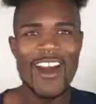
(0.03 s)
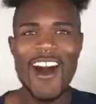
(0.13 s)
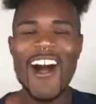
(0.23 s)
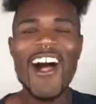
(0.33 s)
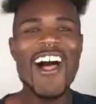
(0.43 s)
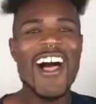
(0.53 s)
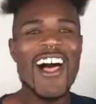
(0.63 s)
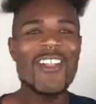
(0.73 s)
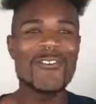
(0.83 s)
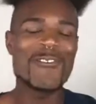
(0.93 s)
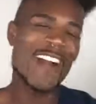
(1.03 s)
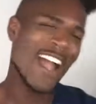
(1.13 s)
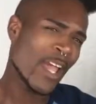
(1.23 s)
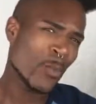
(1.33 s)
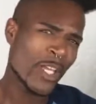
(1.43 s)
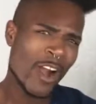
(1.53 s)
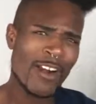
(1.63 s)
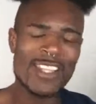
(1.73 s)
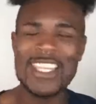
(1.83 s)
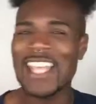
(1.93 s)
All right, we
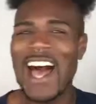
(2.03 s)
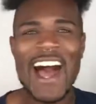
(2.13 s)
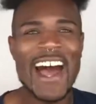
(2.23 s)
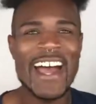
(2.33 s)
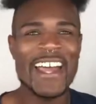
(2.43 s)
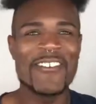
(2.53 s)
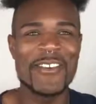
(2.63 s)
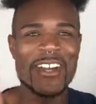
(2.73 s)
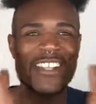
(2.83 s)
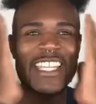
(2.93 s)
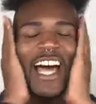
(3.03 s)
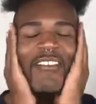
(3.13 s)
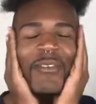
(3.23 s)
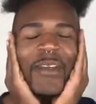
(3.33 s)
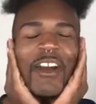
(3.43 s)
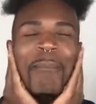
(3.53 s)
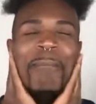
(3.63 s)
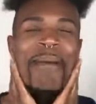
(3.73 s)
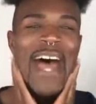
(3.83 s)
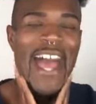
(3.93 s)
are live. We are live and we are
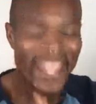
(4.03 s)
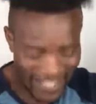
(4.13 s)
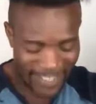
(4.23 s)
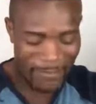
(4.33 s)
back.